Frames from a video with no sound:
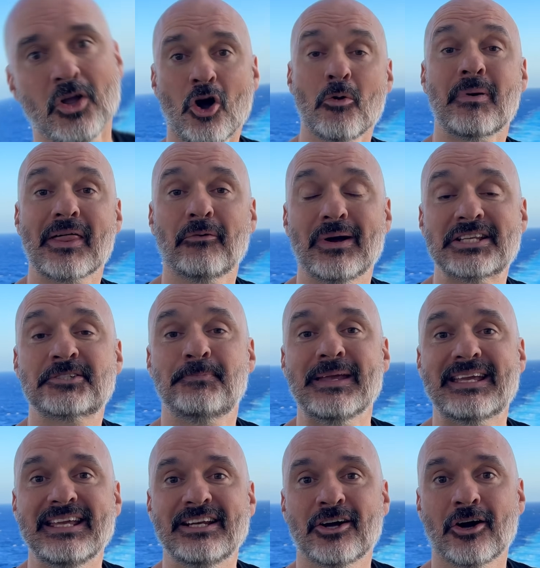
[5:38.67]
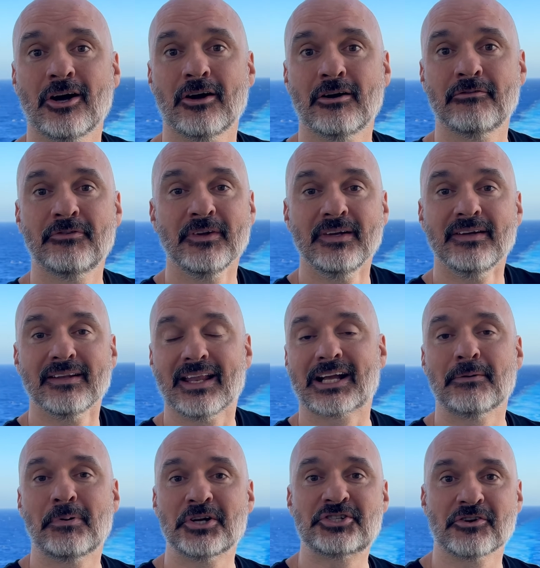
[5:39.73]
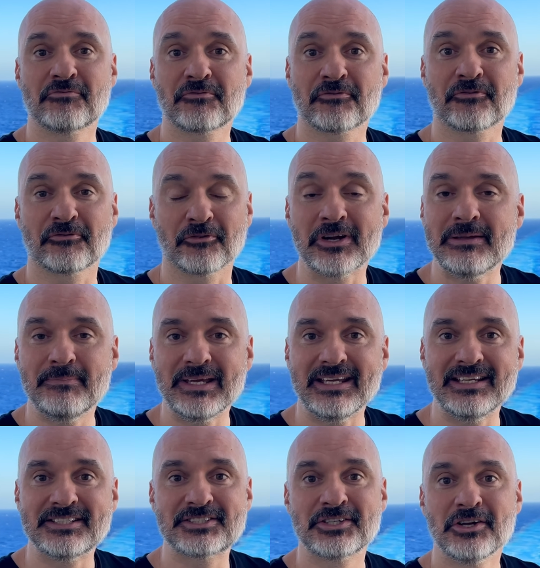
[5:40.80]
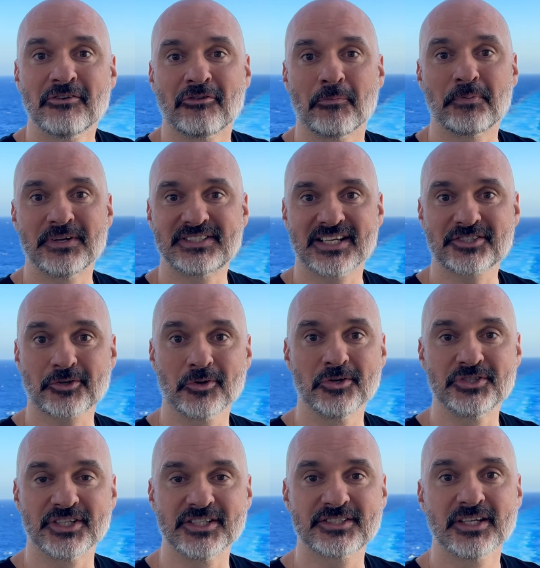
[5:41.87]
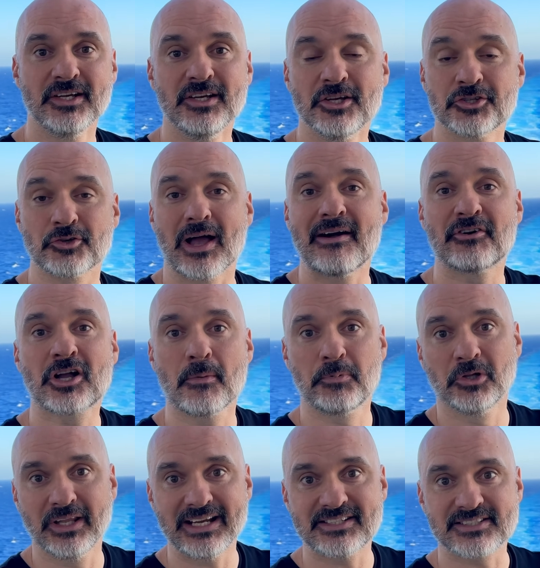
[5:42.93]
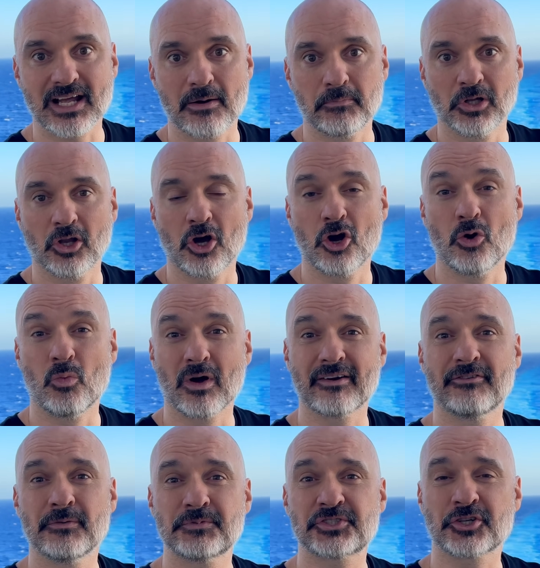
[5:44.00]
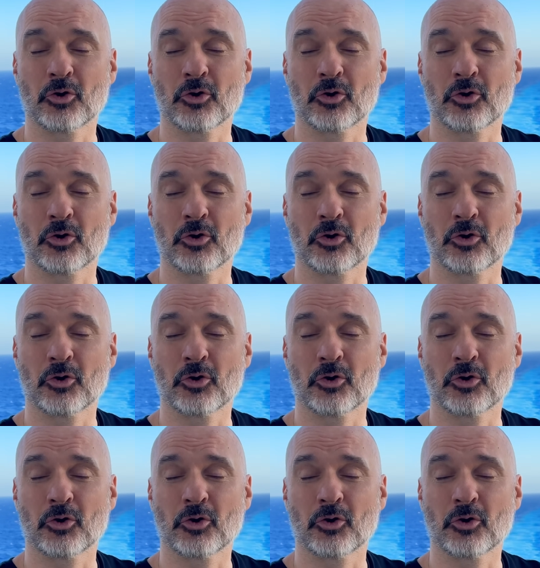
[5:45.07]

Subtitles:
Oh, by the way, speaking of like a bunch of freebies for Princess cruises, so I have a couple links down below. One of them's to